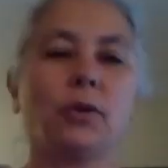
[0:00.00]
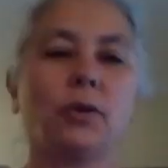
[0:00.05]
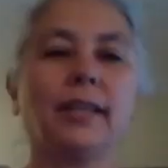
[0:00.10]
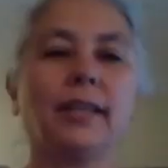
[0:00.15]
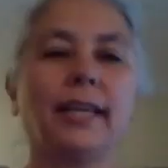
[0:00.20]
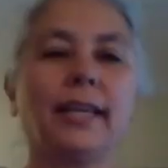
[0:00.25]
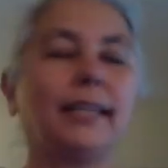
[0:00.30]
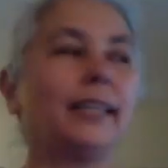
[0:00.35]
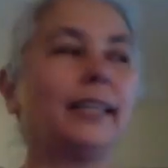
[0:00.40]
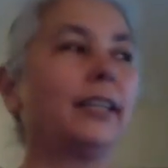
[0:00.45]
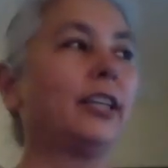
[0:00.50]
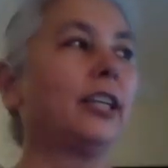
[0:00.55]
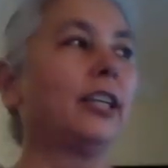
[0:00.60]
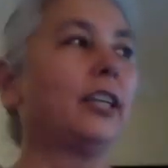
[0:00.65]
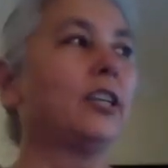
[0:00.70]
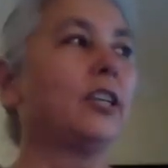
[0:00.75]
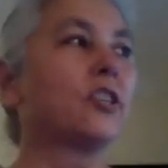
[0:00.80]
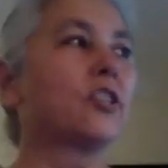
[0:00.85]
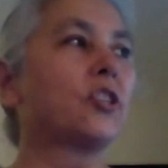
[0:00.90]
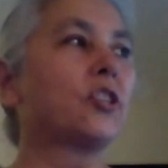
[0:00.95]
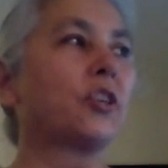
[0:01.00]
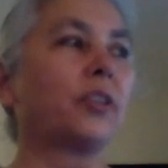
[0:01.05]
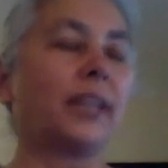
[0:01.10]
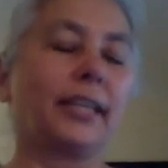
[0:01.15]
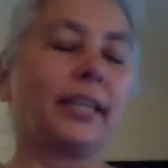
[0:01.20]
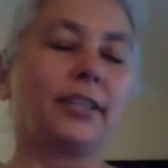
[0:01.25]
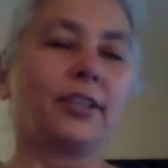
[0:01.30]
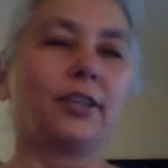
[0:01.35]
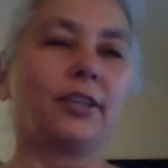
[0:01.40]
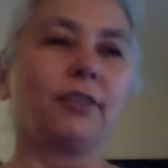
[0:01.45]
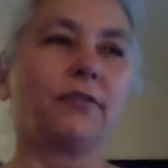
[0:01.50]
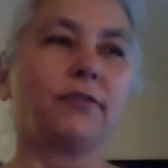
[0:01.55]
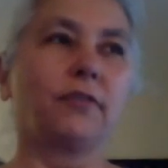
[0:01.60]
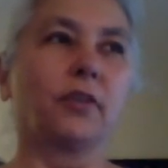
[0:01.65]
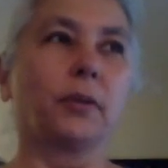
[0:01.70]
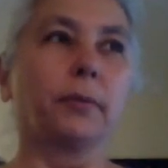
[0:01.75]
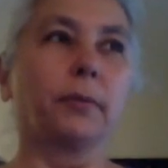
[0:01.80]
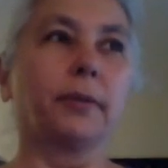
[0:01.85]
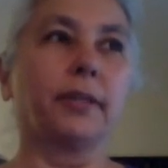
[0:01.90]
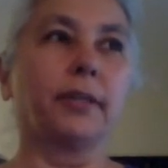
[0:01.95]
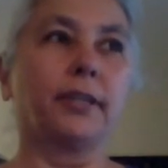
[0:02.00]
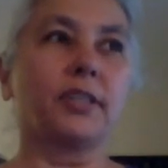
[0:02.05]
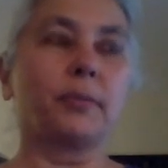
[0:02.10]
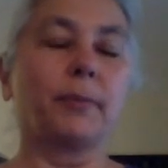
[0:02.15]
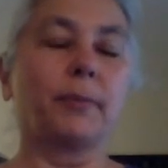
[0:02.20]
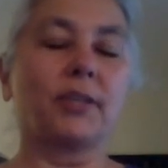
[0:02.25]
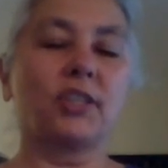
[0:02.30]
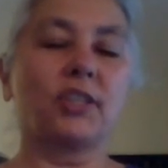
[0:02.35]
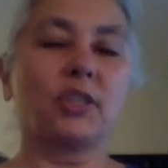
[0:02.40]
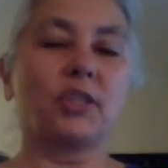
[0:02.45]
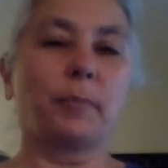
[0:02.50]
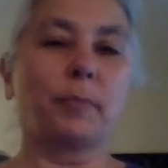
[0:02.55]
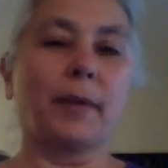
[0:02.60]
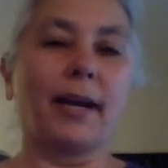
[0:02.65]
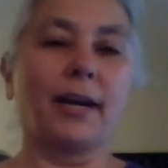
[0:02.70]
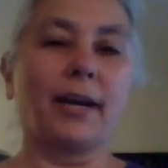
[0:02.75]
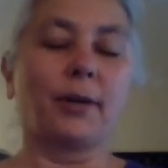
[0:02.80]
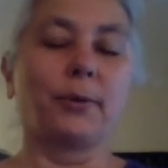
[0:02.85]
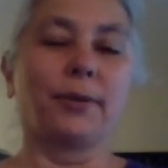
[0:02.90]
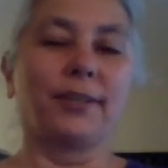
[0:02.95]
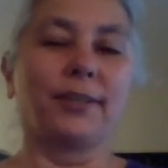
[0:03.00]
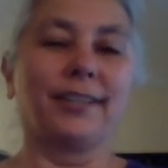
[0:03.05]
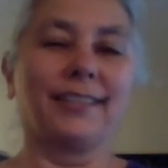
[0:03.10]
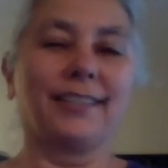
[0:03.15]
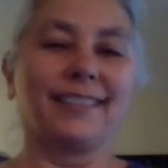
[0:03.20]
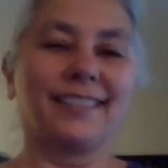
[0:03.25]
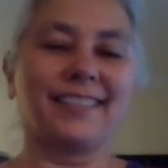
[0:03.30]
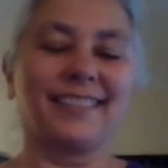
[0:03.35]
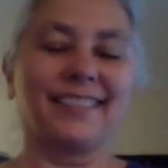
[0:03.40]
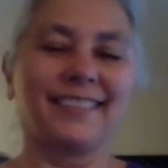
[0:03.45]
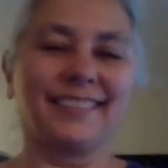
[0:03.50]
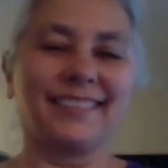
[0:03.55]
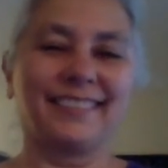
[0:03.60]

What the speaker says: lady knees don't like to go forward as much as backwards.